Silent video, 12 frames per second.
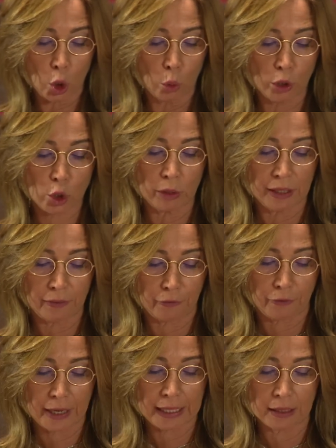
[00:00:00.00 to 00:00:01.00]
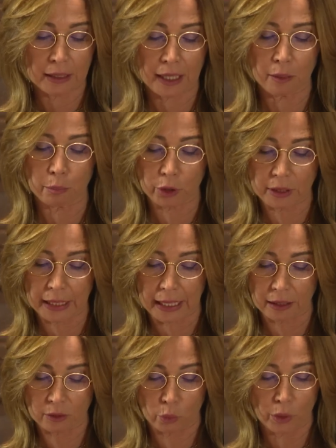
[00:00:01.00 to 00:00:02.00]
which will defend and
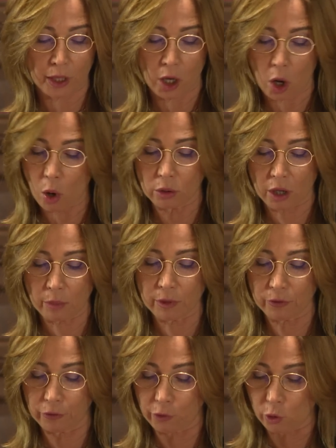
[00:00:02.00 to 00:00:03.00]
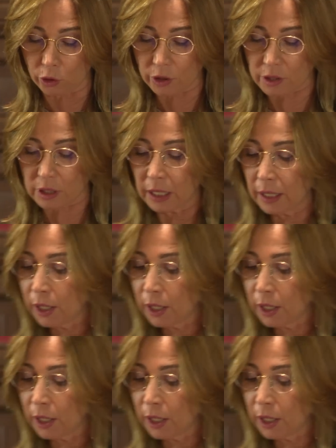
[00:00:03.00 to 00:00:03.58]
protect with the whole common force